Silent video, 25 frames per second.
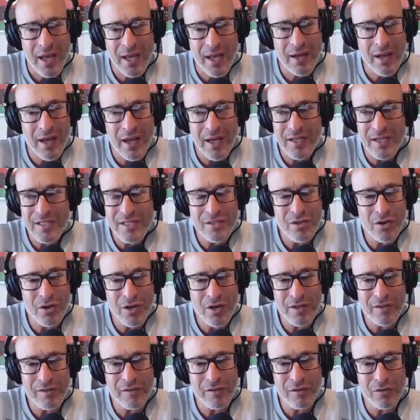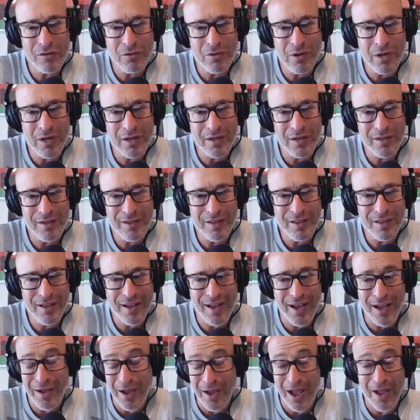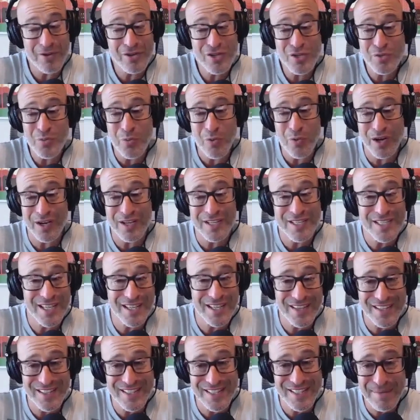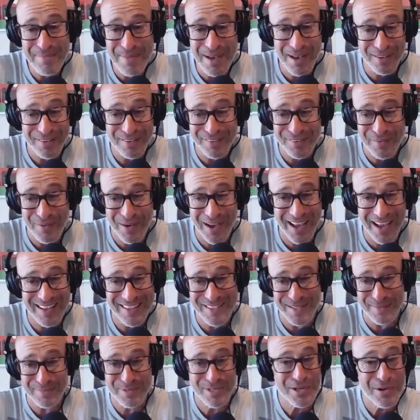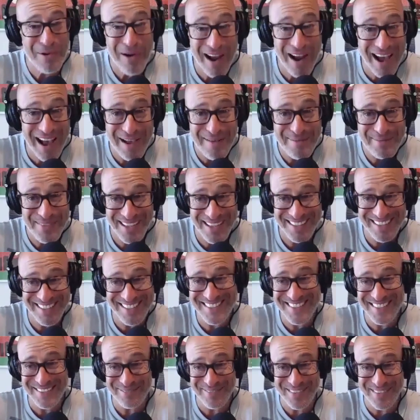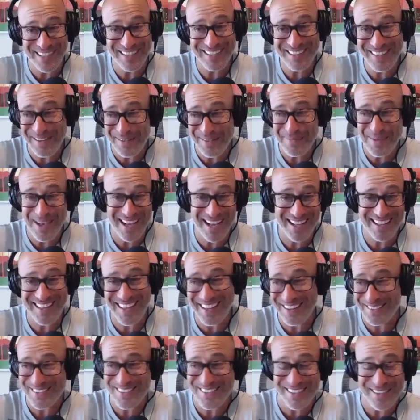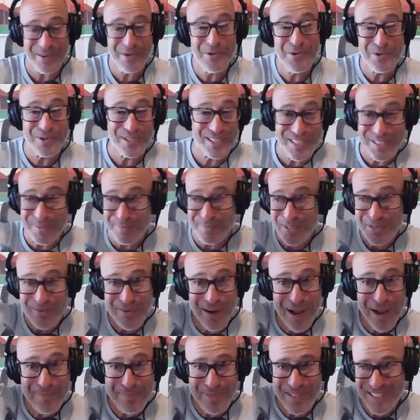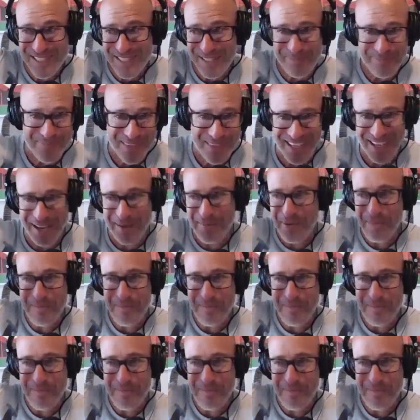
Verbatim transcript: And I started to, uh, I, I, just wanted to see these emails. So I subscribed. I did something, you know, back then it was like, oh, I subscribed to something.